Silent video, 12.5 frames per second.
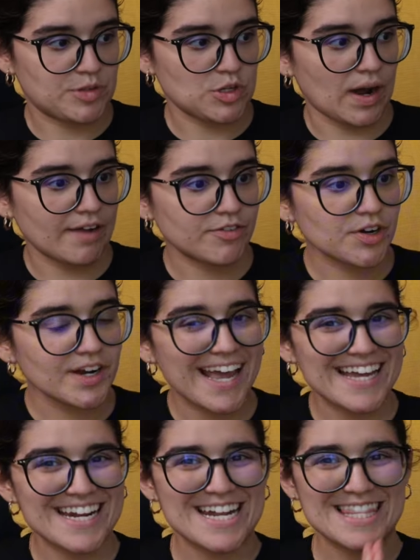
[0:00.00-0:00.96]
so I've
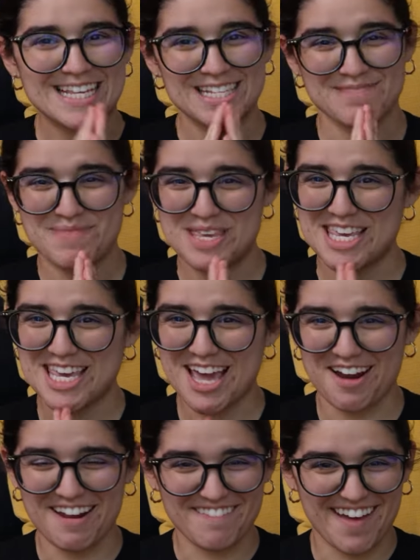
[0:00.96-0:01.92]
created this beautiful
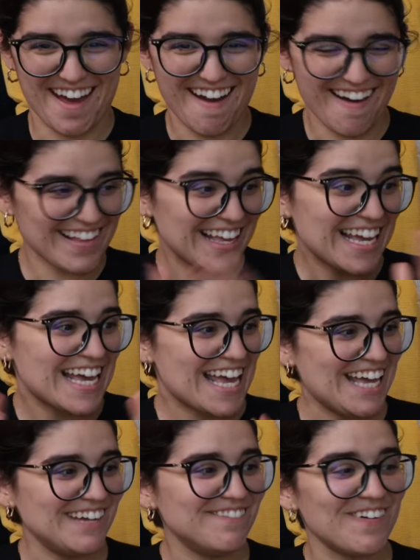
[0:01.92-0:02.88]

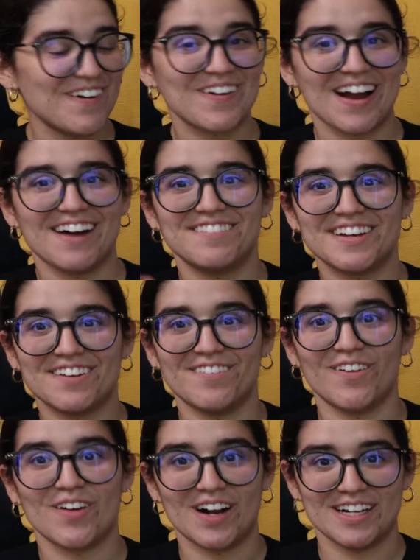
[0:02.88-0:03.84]
infographic
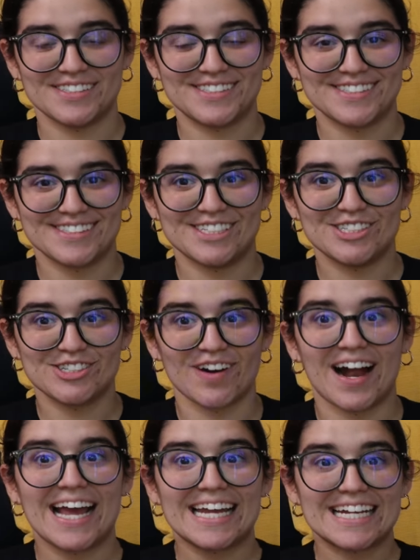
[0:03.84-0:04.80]
for us to
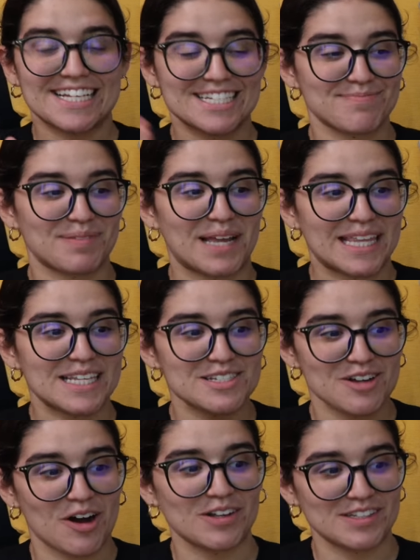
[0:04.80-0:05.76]
try and explain this
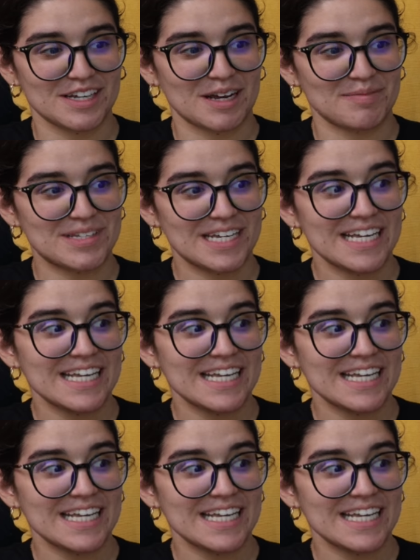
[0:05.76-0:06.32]
concept